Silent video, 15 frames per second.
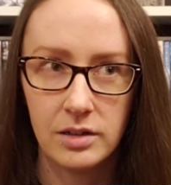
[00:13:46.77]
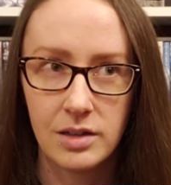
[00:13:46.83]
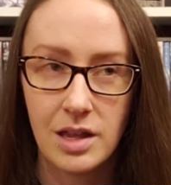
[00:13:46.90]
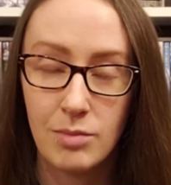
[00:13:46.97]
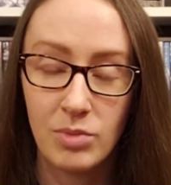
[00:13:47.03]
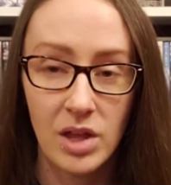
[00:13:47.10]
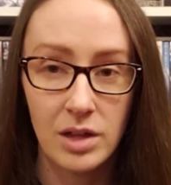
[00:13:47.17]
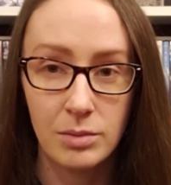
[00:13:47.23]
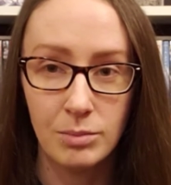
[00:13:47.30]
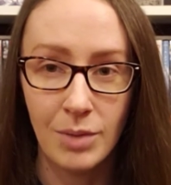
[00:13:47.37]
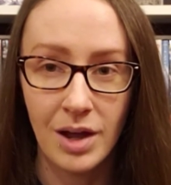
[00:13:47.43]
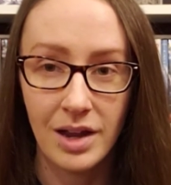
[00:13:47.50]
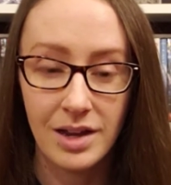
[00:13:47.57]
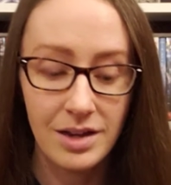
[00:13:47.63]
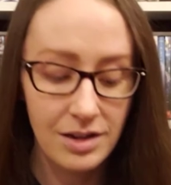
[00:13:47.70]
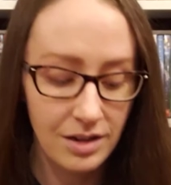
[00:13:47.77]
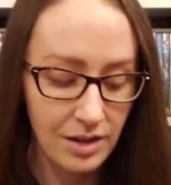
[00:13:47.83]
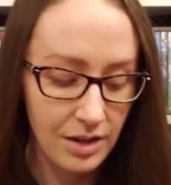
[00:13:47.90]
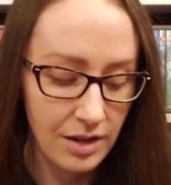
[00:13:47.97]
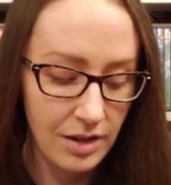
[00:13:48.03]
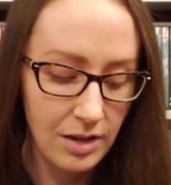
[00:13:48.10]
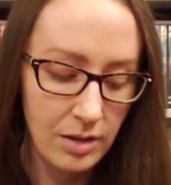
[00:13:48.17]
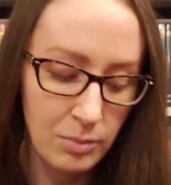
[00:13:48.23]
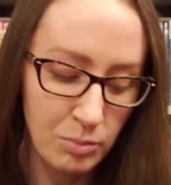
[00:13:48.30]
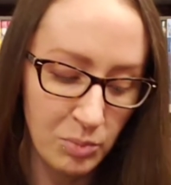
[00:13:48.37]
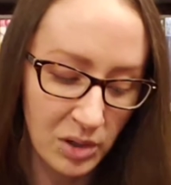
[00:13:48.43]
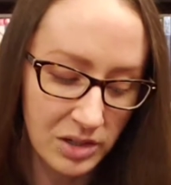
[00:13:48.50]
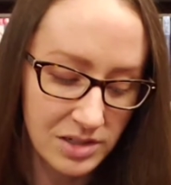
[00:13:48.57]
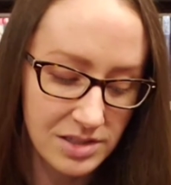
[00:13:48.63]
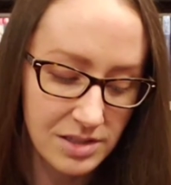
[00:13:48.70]
keep that in mind.
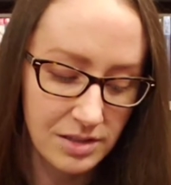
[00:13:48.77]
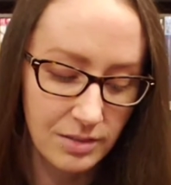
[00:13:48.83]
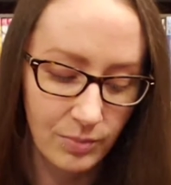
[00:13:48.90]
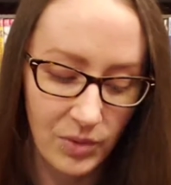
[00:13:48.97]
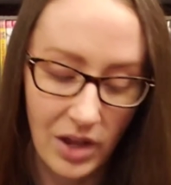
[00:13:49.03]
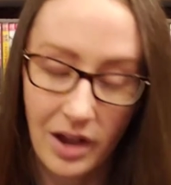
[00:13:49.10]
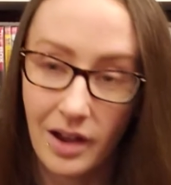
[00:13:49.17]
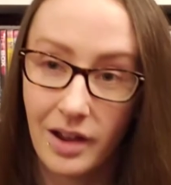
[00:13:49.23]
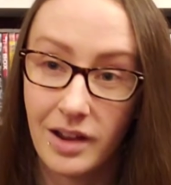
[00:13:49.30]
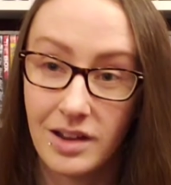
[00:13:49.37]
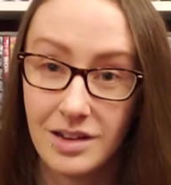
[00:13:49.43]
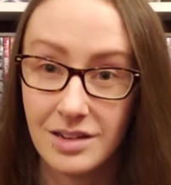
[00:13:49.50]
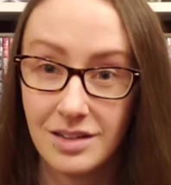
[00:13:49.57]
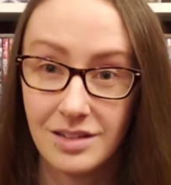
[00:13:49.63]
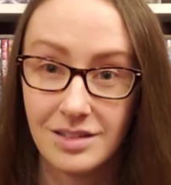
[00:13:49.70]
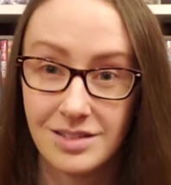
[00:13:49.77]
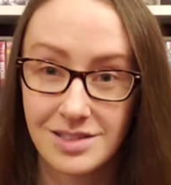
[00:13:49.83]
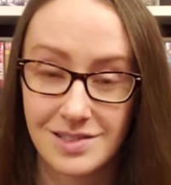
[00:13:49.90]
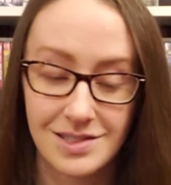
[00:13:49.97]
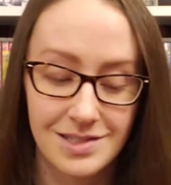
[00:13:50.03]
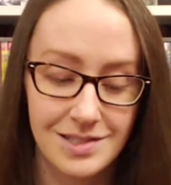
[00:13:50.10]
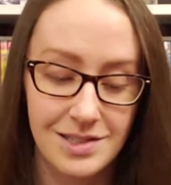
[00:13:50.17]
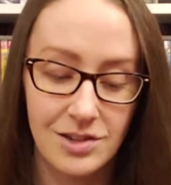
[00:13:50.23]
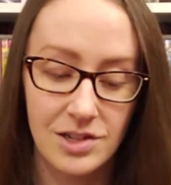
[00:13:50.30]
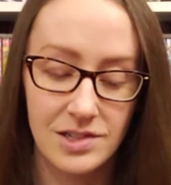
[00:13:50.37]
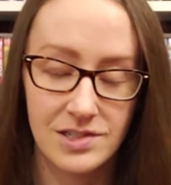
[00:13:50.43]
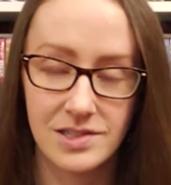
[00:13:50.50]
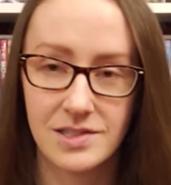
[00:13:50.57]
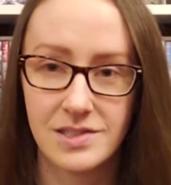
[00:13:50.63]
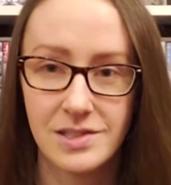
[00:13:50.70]
But I
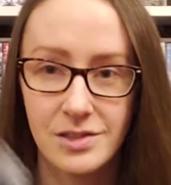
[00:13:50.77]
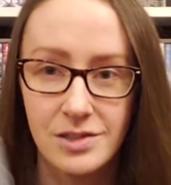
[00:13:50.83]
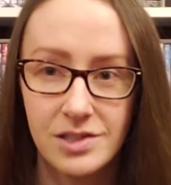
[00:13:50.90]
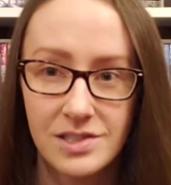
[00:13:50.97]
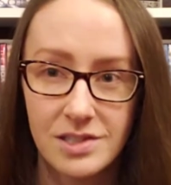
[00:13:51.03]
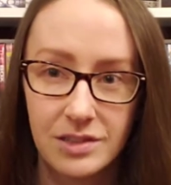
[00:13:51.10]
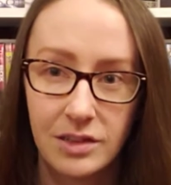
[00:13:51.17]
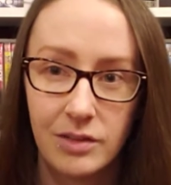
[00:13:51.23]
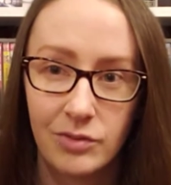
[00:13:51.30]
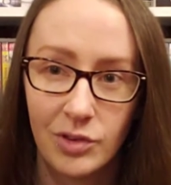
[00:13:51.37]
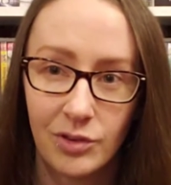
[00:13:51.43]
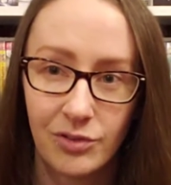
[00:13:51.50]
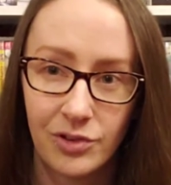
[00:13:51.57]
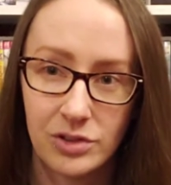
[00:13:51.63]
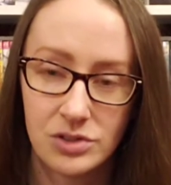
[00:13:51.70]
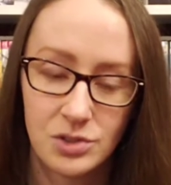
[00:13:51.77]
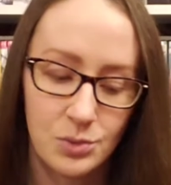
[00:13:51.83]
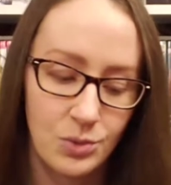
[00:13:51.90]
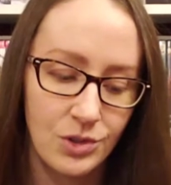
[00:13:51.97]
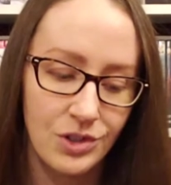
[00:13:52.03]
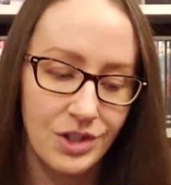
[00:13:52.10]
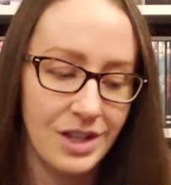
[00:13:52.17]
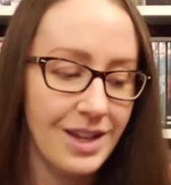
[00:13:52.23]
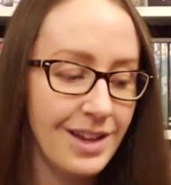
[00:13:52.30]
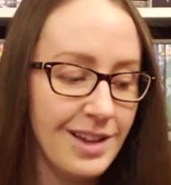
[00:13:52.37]
seriously, seriously loved the first one.